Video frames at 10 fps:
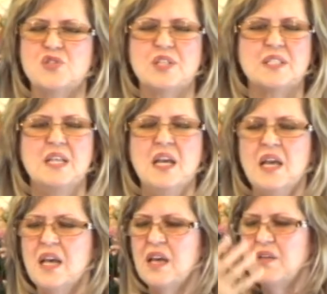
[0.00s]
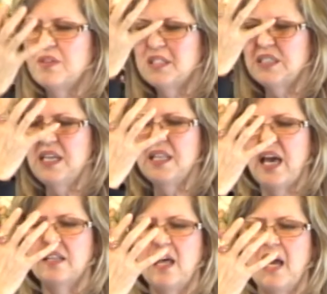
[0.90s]
Just see
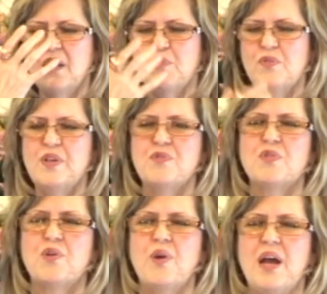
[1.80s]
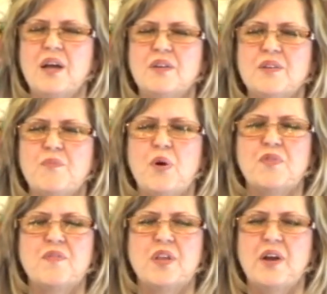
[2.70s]
that light moving through the crown of both
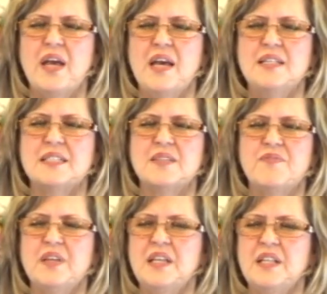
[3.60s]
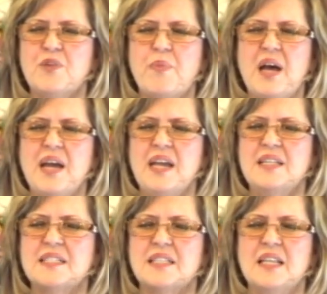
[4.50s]
of their heads and filling their
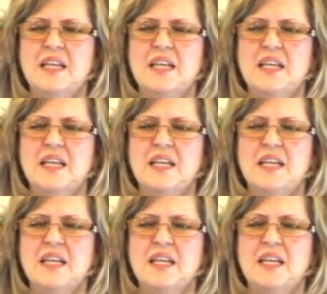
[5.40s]
minds and